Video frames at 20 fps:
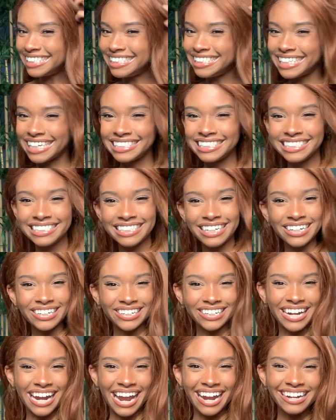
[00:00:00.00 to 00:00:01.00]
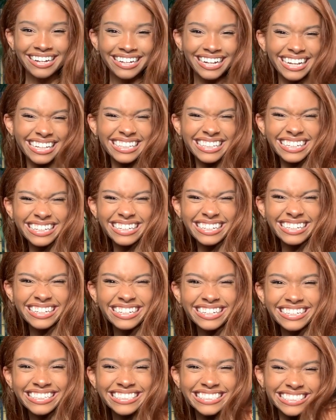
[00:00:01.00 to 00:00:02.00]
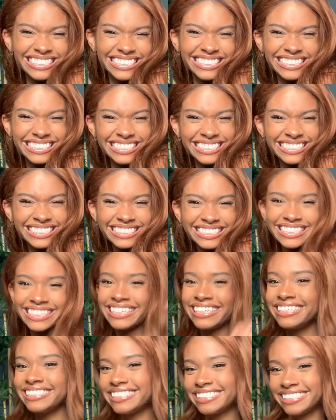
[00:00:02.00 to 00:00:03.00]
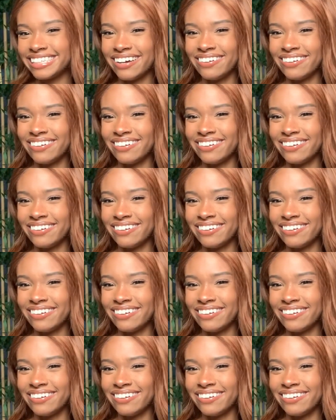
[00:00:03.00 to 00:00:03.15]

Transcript: ginger hair color. It's so